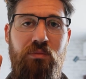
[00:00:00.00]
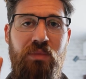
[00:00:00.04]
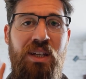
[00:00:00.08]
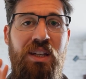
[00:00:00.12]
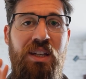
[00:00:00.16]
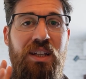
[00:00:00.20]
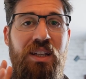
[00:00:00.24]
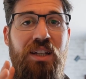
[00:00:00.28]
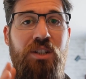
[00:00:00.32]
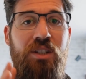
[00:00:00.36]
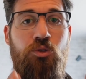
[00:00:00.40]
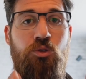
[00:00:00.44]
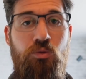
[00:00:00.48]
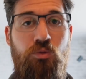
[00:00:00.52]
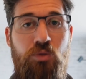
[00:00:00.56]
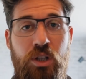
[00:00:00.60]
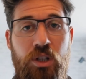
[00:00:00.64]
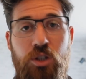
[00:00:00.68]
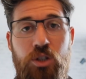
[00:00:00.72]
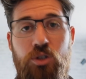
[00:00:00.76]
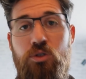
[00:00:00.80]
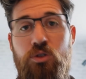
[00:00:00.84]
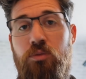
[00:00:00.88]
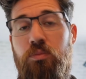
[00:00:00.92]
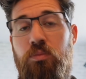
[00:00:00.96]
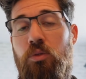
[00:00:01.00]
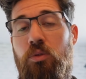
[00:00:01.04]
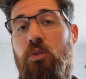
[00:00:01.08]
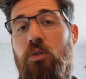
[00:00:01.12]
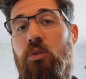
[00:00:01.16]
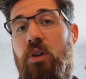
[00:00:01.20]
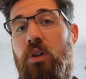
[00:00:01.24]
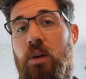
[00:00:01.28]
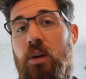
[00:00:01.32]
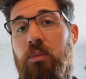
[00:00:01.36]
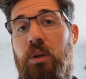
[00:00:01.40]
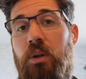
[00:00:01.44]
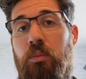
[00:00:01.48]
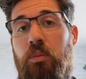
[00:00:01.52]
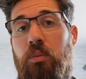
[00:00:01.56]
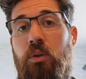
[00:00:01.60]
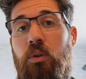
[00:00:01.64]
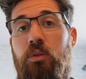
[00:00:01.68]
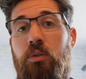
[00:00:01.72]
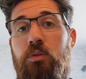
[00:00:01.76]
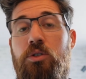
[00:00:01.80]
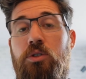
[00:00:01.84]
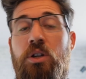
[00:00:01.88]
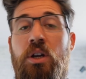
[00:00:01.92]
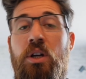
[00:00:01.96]
In a traditional programming
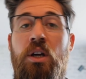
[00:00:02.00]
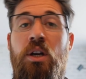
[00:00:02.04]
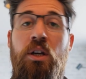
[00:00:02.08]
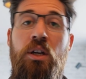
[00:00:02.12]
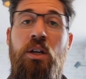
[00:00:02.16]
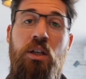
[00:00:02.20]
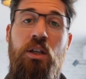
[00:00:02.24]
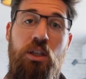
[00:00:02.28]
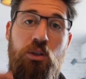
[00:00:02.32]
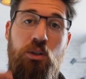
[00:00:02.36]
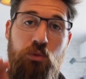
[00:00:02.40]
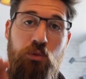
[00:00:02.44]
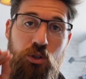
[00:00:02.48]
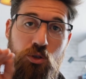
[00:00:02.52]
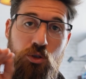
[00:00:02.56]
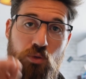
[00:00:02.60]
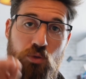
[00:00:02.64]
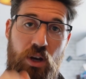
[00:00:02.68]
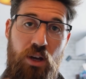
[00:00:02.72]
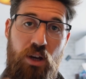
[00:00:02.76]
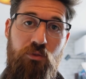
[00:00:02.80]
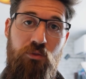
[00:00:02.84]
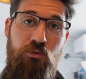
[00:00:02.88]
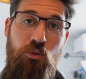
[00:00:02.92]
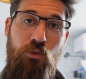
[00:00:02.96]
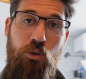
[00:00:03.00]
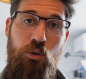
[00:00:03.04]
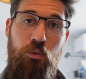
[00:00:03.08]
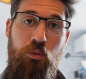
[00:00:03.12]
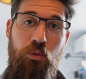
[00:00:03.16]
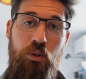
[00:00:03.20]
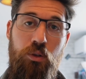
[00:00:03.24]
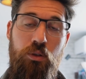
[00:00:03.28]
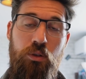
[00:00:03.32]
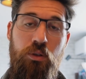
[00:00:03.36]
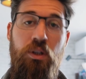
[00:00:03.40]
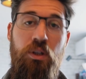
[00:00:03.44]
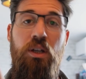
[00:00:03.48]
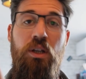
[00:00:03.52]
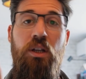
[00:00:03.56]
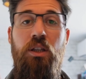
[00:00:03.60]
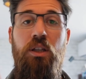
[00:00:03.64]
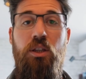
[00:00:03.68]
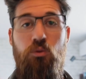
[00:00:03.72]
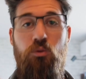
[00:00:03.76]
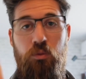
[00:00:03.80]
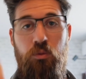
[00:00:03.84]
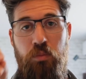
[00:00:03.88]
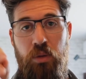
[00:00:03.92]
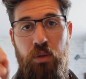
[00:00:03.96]
approach, you would drive forward,
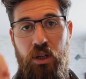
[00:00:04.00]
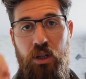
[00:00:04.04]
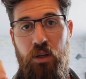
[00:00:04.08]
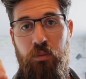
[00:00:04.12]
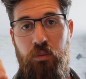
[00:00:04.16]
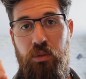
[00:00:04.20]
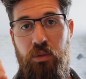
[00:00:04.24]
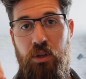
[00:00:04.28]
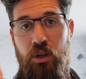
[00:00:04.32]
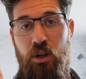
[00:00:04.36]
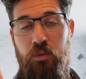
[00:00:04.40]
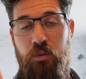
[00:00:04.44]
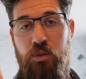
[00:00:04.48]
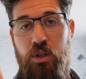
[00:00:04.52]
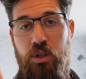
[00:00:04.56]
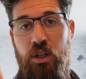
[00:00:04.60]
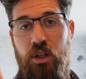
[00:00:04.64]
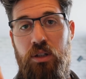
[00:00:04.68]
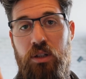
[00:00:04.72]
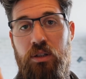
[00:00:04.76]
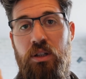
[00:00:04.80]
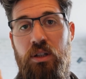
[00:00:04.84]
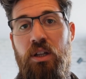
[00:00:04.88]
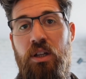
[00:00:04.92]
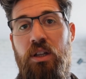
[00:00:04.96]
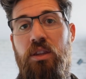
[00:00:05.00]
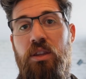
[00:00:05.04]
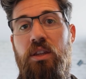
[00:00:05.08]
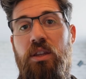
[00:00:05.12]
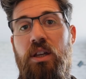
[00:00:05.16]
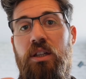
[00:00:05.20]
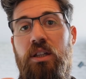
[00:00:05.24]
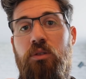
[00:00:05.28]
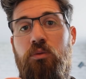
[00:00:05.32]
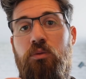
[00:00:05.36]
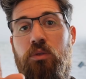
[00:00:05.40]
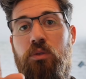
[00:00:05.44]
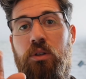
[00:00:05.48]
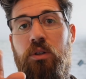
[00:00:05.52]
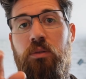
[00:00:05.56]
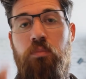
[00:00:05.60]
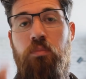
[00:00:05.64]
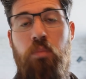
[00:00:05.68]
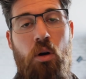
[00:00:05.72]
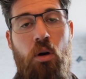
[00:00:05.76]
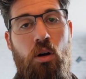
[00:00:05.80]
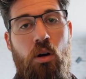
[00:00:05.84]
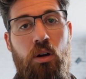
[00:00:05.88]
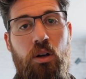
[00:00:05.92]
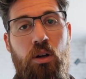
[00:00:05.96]
you would pick up the object, then you would
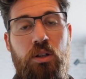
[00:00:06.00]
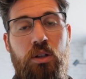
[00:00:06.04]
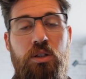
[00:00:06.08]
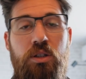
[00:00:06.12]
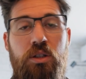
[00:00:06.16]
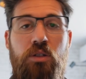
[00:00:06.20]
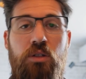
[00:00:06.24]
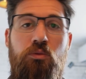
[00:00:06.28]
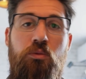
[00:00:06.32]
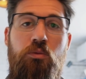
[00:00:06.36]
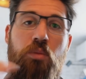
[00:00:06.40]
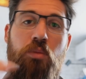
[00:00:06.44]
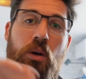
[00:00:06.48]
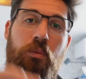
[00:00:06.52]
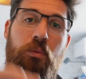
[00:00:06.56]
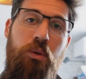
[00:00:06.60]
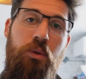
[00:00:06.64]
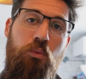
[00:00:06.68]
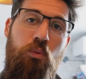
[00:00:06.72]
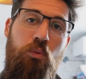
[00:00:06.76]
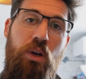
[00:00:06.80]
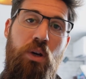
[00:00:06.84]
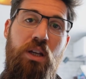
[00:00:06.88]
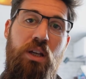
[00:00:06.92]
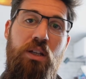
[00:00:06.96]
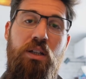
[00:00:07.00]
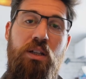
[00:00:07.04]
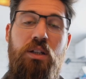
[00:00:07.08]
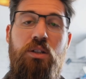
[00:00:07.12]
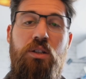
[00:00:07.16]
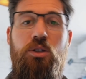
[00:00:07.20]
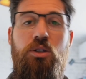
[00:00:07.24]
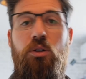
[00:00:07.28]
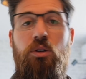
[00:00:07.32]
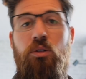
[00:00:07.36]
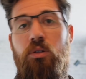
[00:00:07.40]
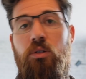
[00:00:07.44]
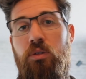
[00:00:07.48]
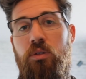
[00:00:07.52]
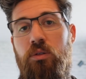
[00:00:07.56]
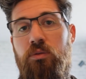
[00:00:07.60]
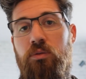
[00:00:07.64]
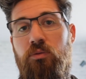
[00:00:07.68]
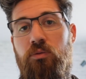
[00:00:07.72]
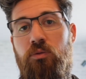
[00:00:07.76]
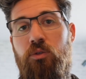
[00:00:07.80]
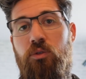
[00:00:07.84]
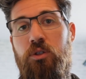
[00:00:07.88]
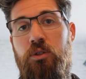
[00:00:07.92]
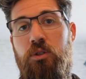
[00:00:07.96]
pause, you would probably wait and
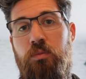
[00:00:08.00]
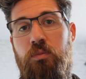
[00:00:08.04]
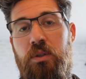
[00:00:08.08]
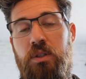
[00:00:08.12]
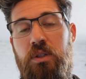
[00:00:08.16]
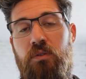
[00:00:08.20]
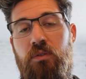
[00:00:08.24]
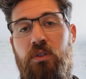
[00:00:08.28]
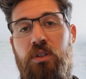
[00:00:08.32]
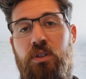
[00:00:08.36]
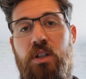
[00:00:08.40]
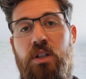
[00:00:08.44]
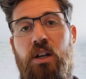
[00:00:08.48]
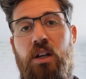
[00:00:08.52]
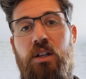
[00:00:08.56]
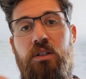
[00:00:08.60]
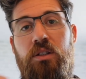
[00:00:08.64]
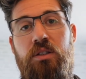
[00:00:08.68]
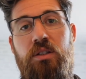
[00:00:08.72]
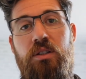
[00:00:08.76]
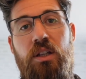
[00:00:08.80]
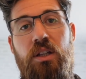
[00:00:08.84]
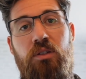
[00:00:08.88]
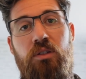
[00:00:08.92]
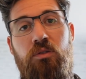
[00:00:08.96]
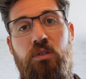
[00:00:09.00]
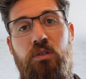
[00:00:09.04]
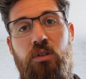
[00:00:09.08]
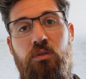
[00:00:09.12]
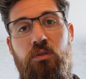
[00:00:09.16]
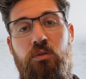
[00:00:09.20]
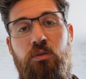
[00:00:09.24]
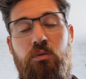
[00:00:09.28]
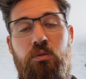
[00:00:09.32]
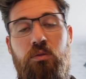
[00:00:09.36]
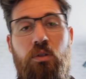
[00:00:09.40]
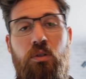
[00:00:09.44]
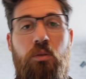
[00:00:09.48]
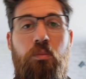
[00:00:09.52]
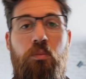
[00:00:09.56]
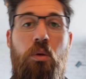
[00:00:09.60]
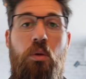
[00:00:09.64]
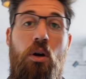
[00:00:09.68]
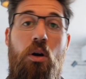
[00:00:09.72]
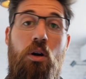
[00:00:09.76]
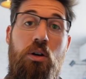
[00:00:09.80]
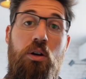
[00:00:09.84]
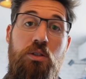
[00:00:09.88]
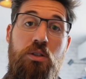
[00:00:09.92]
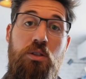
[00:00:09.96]
turn for a specific second, then you'd do another
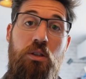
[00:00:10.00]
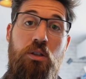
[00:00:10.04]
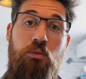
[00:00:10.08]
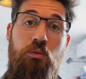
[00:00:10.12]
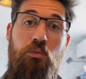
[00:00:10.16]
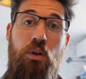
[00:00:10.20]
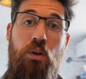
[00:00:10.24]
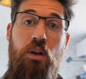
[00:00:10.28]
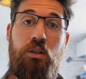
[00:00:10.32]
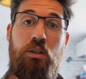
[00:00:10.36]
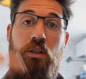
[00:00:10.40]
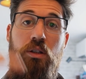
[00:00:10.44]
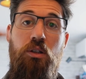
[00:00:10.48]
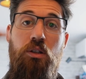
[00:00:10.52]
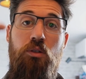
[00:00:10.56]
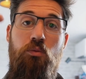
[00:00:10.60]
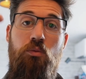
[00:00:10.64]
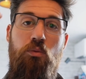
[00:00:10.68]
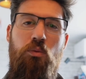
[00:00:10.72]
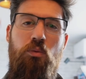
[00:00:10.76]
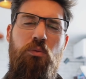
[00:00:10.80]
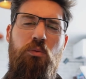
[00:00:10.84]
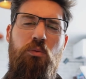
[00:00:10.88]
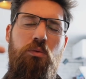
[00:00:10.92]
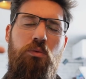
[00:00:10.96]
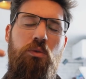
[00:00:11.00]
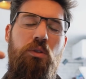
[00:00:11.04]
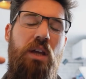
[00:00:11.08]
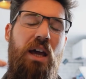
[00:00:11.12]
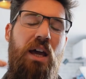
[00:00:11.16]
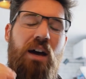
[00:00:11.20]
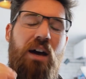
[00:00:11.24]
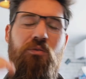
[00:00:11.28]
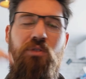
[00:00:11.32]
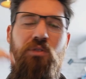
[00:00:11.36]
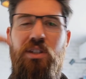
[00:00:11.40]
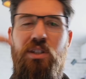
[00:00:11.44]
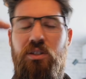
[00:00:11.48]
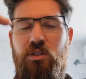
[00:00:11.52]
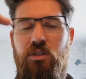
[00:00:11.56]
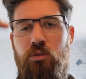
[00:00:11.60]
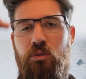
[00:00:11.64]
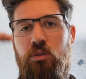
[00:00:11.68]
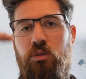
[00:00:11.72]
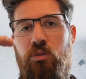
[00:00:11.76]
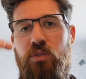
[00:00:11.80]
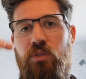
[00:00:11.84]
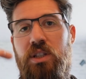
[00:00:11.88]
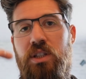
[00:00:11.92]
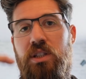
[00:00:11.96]
pause and you run, and you'd have this
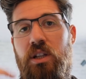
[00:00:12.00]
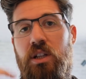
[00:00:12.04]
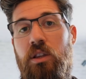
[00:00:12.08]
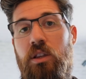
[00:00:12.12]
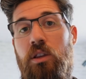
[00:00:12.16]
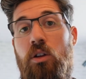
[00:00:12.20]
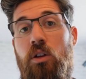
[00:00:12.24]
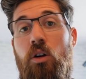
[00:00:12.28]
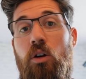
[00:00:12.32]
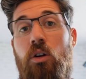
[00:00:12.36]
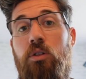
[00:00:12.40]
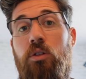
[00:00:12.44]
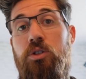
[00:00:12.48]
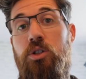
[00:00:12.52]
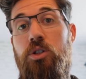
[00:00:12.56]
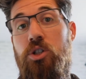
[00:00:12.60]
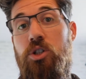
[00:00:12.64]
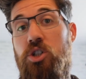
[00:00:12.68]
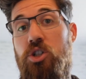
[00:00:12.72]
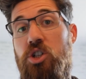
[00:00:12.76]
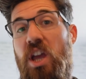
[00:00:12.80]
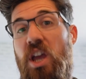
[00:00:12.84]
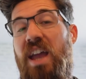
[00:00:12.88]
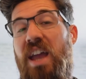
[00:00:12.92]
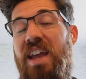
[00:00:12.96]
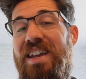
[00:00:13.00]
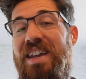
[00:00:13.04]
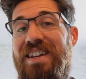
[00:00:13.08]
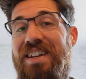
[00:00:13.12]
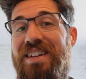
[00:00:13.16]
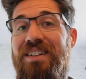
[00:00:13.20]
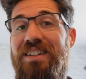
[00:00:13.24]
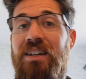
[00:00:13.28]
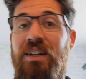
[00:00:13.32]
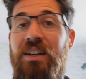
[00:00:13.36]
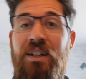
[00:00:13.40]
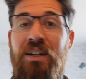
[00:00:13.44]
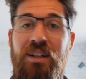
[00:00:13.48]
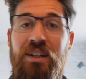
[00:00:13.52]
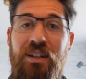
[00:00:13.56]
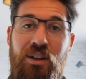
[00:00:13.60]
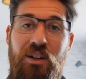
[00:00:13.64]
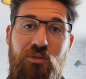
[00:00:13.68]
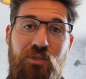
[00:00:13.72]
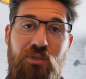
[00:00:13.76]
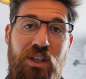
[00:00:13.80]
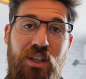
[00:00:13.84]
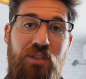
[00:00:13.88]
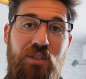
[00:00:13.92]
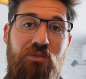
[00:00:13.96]
sort of as a large chain
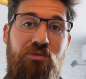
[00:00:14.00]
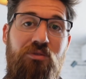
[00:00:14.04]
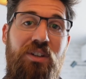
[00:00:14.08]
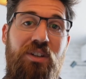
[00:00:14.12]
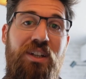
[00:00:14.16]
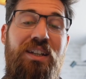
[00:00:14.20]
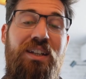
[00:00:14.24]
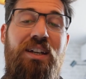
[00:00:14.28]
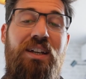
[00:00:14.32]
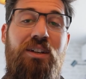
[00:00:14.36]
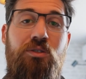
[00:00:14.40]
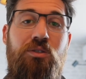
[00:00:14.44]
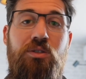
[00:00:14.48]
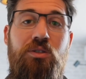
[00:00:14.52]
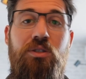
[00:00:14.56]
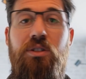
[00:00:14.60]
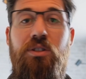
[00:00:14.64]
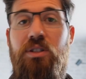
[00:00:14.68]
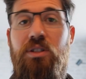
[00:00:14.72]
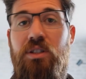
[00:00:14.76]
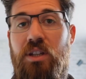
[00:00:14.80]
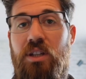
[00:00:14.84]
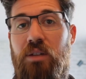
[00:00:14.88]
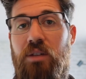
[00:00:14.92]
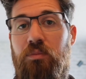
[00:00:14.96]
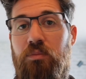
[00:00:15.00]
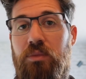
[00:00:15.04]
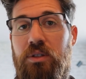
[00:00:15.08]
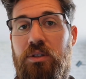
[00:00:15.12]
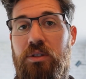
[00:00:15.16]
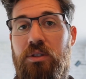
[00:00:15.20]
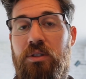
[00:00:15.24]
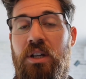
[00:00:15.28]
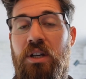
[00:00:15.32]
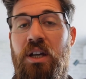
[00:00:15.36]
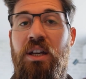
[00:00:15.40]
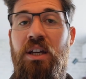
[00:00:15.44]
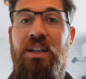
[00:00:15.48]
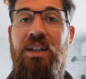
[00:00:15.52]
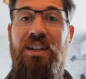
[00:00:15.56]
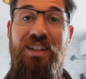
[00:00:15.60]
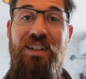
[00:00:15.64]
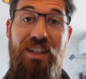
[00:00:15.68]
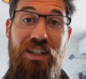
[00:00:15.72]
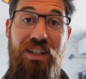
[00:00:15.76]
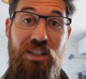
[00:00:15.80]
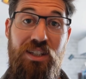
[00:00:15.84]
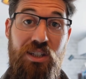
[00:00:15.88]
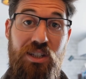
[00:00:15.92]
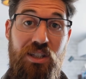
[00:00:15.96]
of if and else statements.
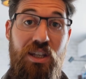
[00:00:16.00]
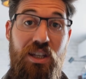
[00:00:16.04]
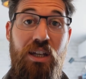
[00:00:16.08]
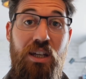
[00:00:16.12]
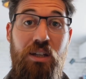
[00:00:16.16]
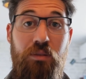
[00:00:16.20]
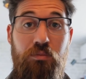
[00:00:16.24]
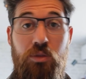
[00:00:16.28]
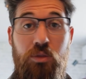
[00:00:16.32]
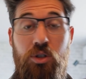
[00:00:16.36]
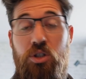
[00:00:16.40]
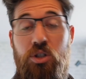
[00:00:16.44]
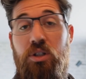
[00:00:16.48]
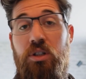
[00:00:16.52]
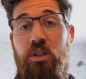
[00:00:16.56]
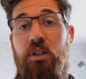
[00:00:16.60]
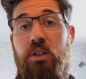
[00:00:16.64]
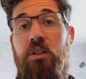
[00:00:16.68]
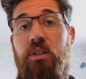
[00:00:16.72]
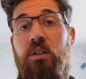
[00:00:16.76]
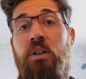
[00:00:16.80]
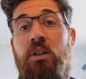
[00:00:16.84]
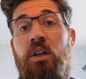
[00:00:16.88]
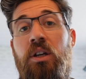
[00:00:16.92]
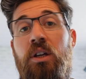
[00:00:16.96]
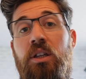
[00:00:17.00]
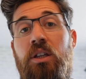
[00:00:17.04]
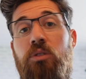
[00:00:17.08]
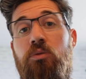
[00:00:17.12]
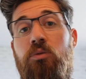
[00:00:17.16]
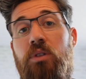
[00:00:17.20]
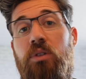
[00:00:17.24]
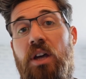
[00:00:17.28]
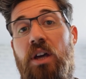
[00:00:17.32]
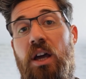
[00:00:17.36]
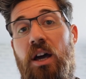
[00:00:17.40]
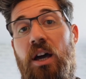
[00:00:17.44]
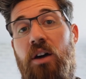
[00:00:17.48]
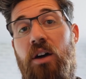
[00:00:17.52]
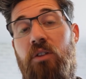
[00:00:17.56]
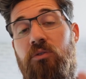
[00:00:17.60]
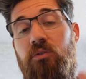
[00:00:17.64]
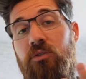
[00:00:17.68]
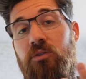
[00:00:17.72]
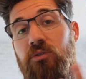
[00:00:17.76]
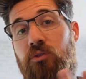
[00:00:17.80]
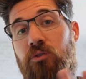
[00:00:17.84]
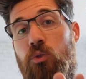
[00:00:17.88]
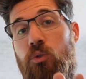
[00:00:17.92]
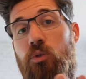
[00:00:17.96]
In a state machine, you would have
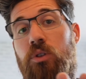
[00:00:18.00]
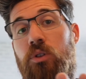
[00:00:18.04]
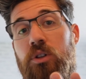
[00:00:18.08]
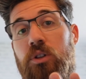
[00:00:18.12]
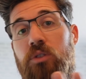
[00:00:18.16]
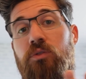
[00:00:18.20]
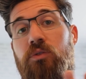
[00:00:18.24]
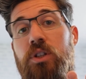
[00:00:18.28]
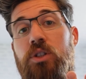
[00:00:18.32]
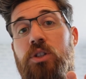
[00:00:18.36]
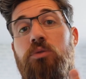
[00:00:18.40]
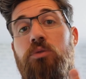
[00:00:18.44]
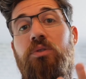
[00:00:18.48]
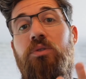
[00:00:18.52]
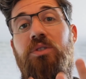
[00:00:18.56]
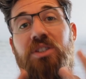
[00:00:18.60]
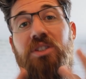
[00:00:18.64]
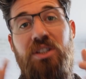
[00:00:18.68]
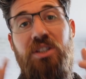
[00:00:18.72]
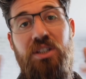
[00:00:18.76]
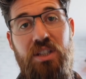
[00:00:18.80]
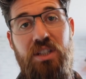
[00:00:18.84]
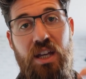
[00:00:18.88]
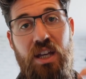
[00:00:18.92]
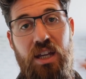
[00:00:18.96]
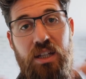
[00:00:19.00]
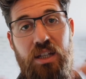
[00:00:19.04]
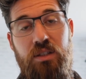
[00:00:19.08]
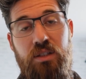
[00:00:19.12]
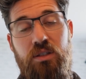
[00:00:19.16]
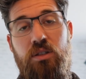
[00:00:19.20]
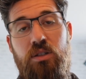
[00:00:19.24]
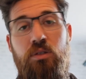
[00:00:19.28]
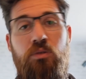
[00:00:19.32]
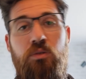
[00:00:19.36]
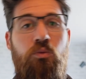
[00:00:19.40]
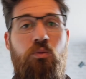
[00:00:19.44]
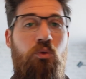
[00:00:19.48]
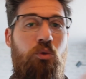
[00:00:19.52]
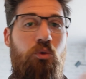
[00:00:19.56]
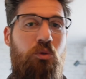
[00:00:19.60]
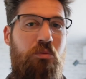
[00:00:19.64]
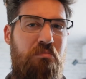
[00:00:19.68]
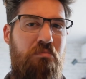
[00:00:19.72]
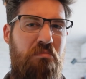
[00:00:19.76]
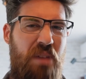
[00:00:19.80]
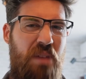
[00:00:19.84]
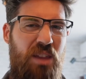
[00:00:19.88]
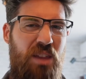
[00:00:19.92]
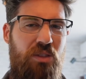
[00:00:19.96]
four individual states or
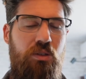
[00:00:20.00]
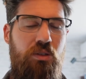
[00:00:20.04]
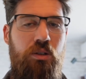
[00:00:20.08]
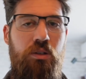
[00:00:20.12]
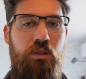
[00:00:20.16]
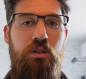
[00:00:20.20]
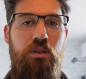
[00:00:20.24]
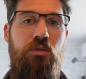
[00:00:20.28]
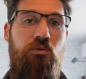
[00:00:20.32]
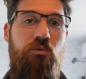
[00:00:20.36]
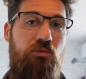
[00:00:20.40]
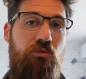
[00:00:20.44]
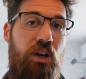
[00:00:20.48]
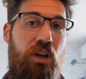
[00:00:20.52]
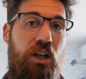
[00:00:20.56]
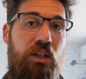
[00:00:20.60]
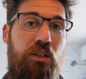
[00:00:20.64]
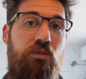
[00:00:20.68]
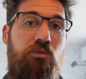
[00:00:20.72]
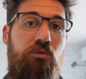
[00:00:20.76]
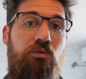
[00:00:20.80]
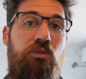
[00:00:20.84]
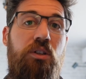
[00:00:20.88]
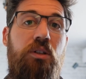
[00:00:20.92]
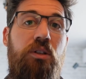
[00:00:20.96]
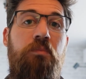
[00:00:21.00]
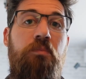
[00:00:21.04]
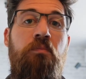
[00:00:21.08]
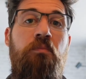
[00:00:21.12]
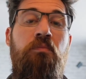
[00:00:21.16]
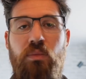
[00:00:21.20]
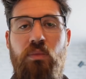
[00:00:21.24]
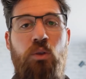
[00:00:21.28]
methods effectively.